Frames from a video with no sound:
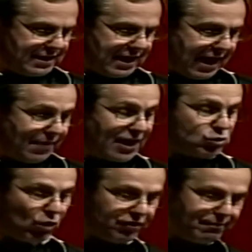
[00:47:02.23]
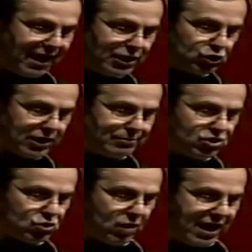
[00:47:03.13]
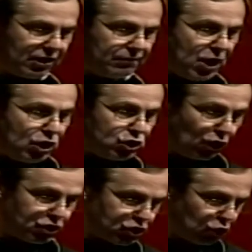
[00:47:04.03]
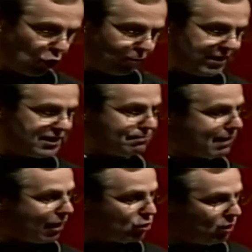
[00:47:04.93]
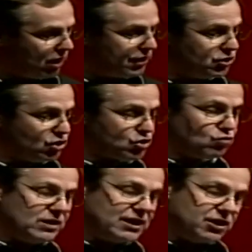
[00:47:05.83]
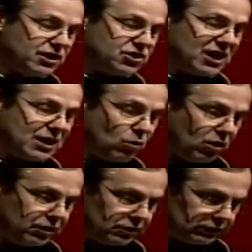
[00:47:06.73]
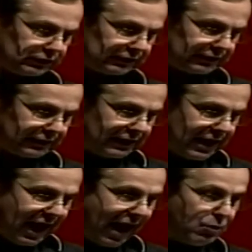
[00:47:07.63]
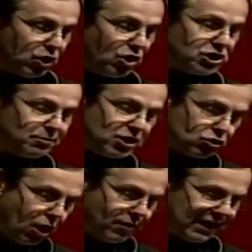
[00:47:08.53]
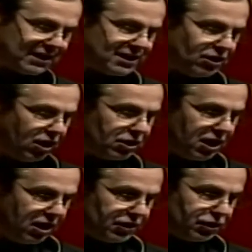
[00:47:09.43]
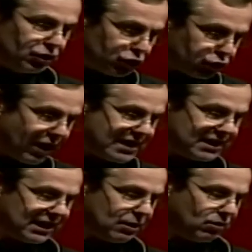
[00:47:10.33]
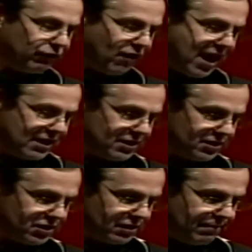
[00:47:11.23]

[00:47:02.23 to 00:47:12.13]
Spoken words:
And that's one of my dreams as well. John has taught me that marijuana doesn't really hurt anyone, and we're going to be growing it in our garden and trading it with friends.